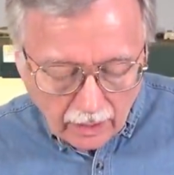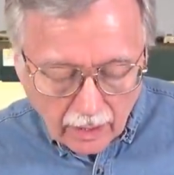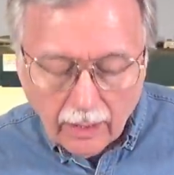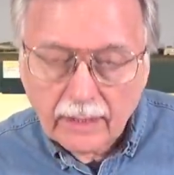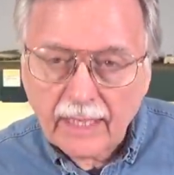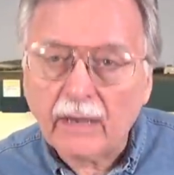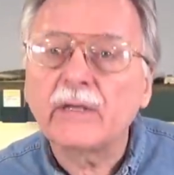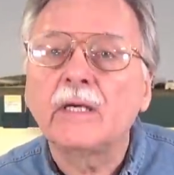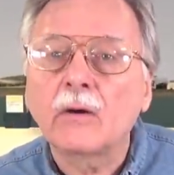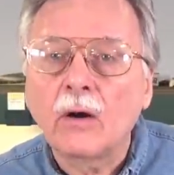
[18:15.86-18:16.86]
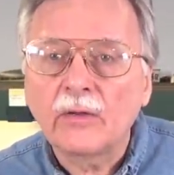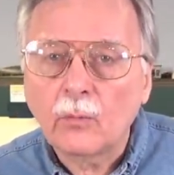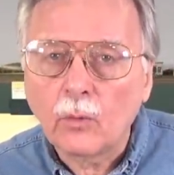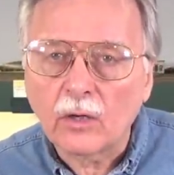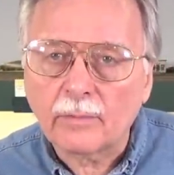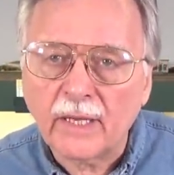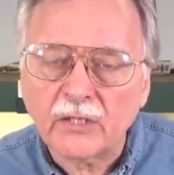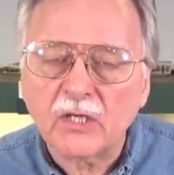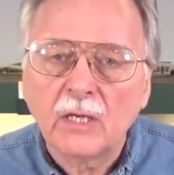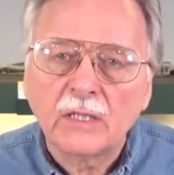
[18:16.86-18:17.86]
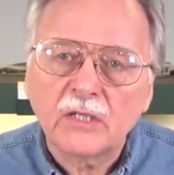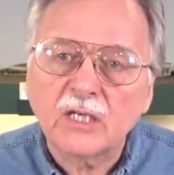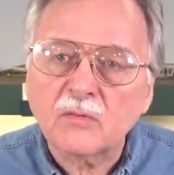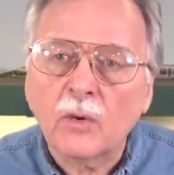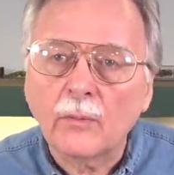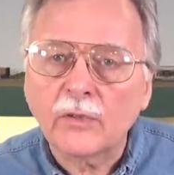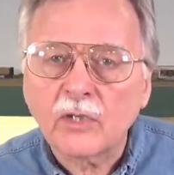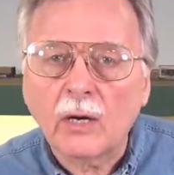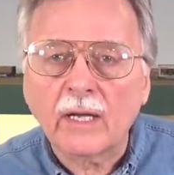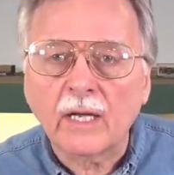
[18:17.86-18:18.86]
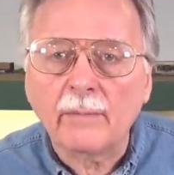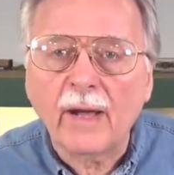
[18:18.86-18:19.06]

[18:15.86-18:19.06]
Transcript: uh, down here on the workbench just what we're talking